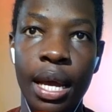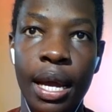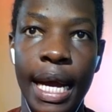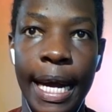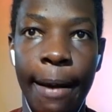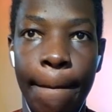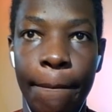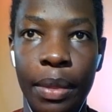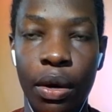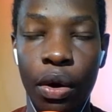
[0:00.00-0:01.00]

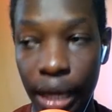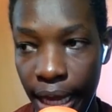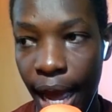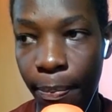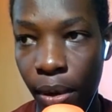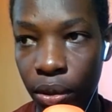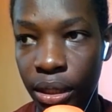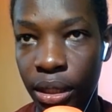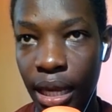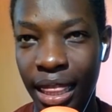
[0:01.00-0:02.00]
only
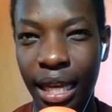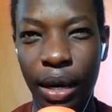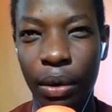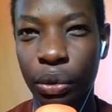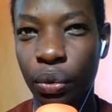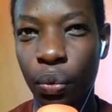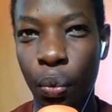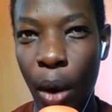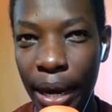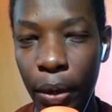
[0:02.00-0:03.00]
uploads. I think I'll do
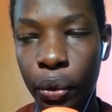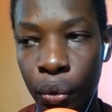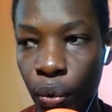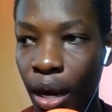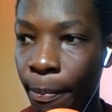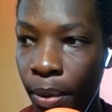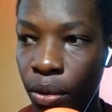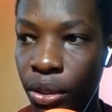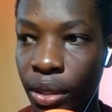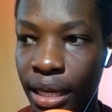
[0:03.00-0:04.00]
one or two
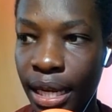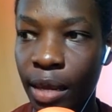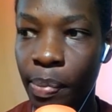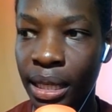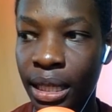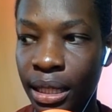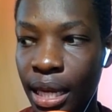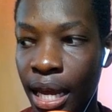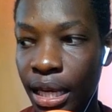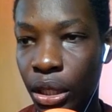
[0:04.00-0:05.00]
uploads on a daily basis
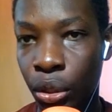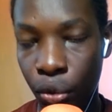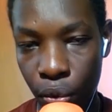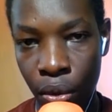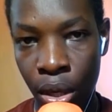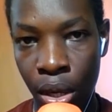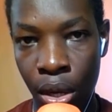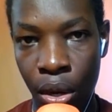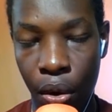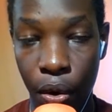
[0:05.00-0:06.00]
and two
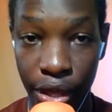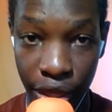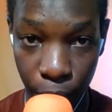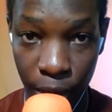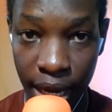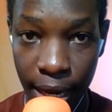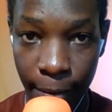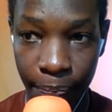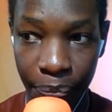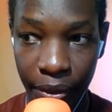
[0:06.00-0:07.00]
or three
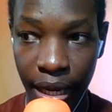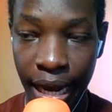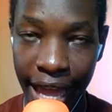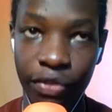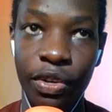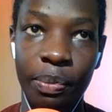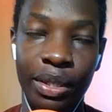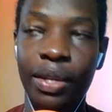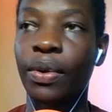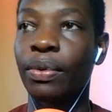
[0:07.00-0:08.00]
live streams.
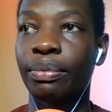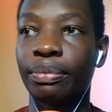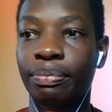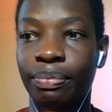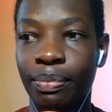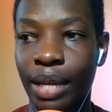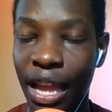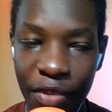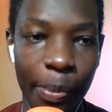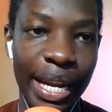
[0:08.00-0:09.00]
So
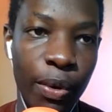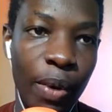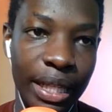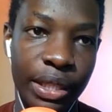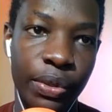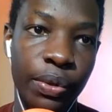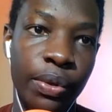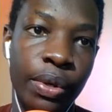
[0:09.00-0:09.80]
everybody who wants to